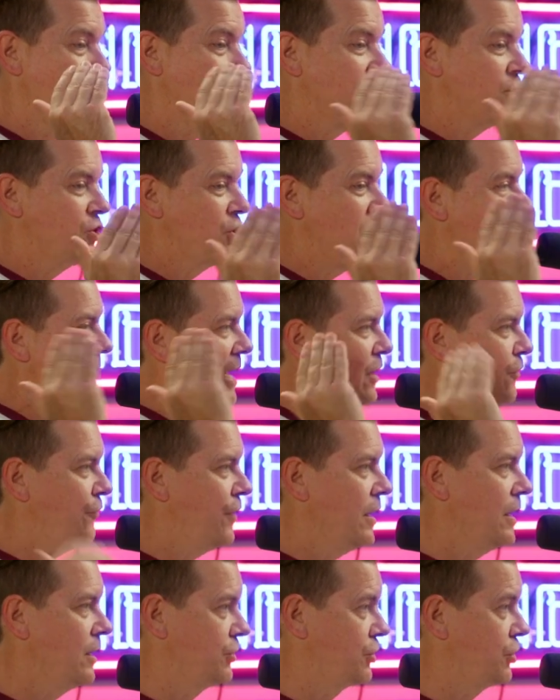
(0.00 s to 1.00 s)

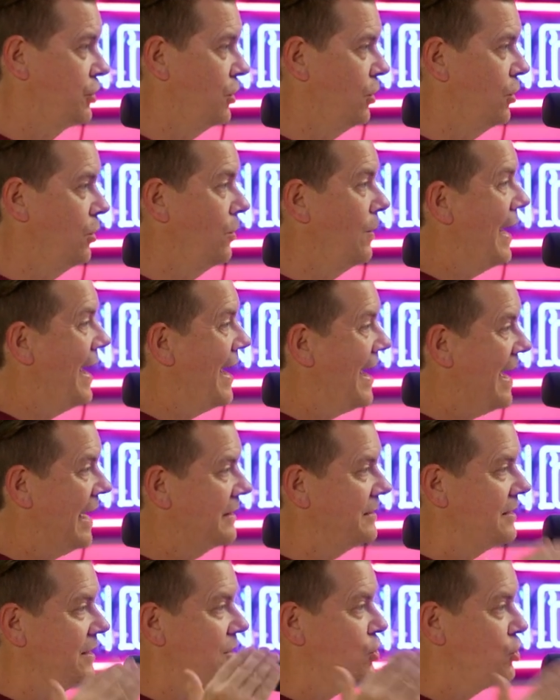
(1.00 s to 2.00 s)

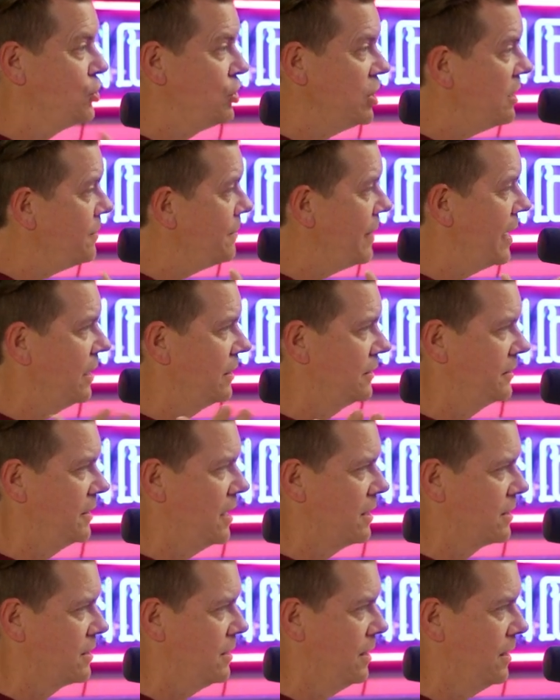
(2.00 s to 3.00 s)

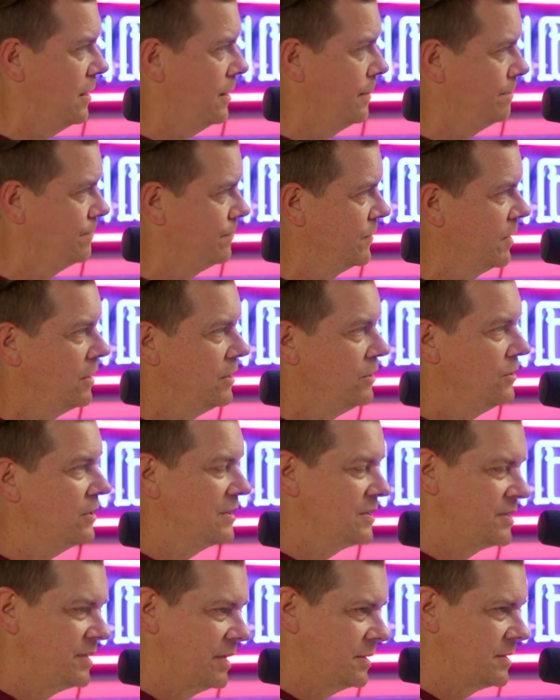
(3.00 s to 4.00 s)
thejackvaleshow@gmail.com.
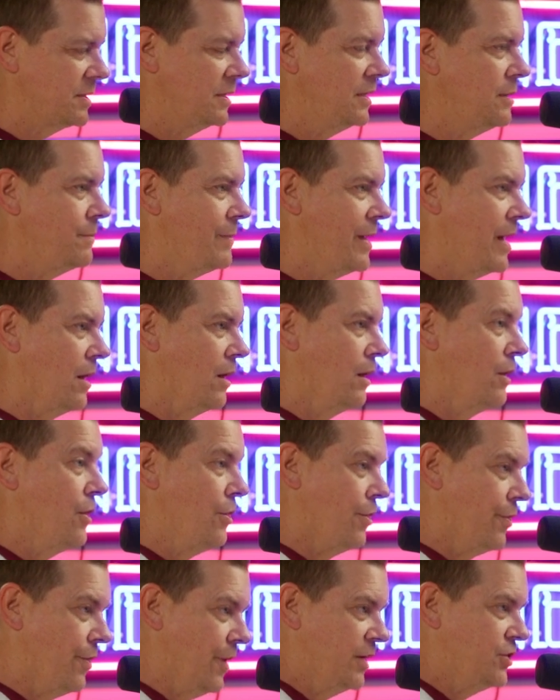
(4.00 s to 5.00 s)
You can send us an
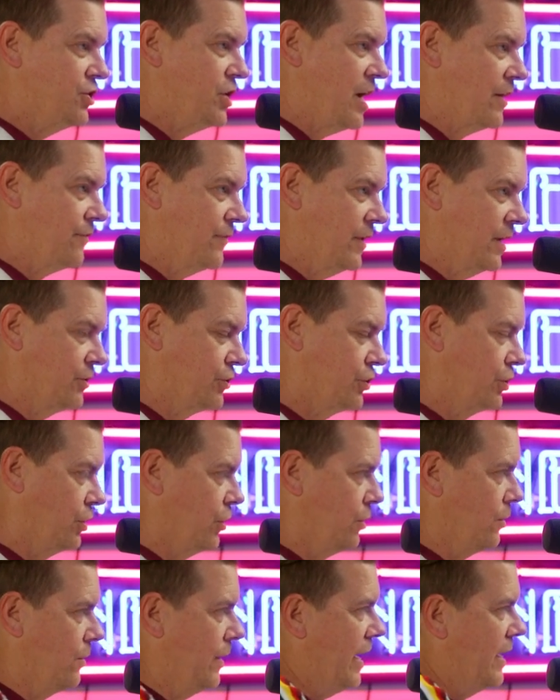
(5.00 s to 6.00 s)
email,
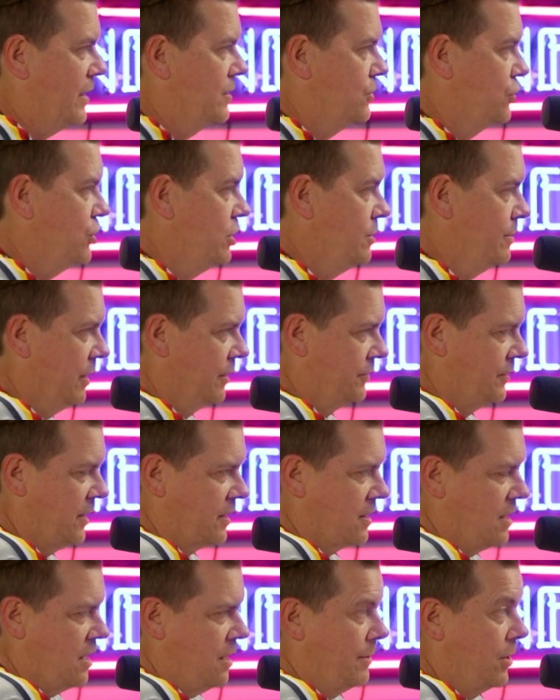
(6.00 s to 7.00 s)

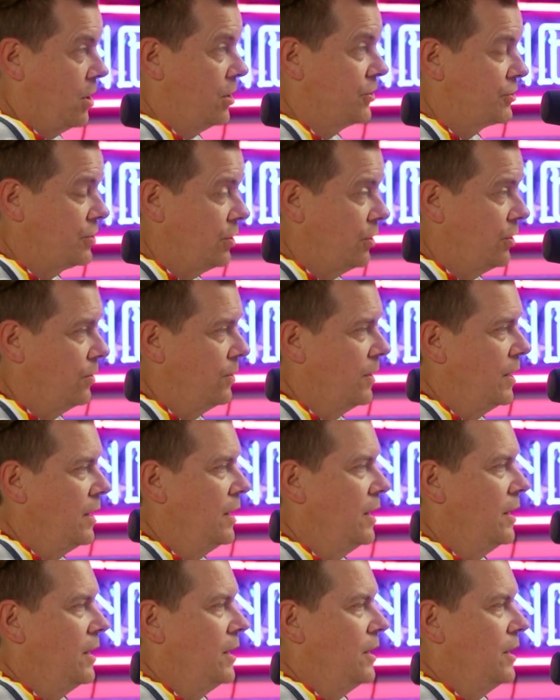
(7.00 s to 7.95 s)
thejackvaleshow@gmail.com. And also,